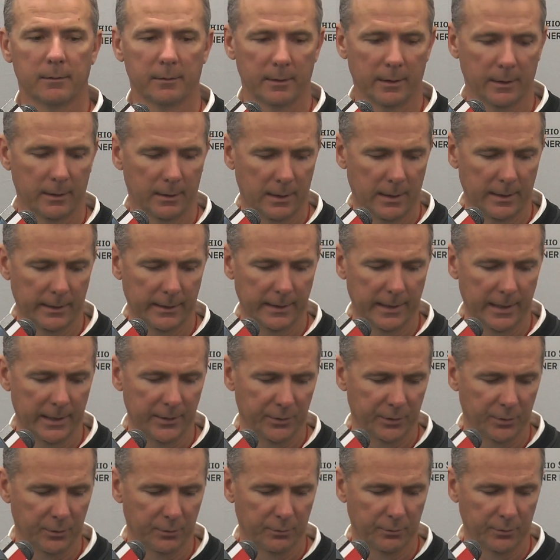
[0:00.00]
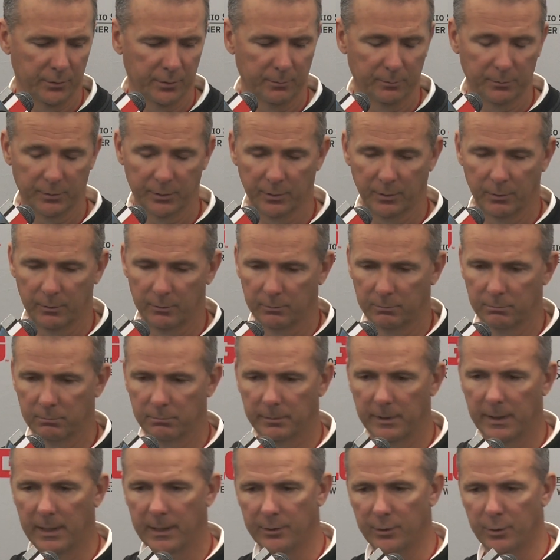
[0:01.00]
And a lot of guys doing some. So,
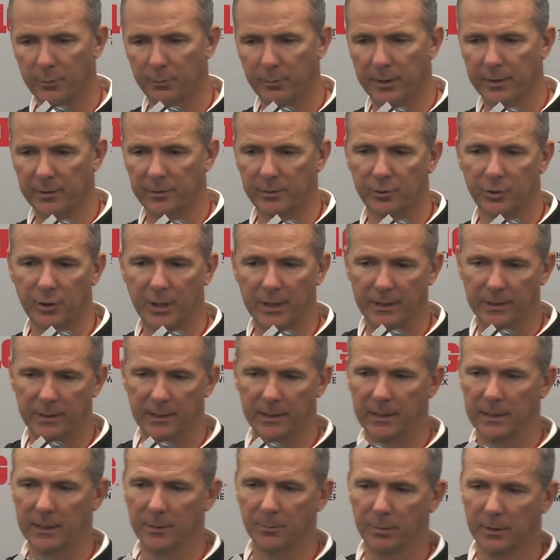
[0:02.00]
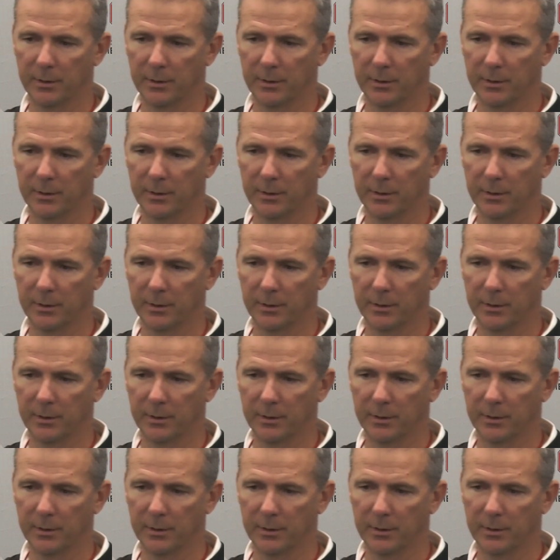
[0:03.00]
yeah, you miss JT.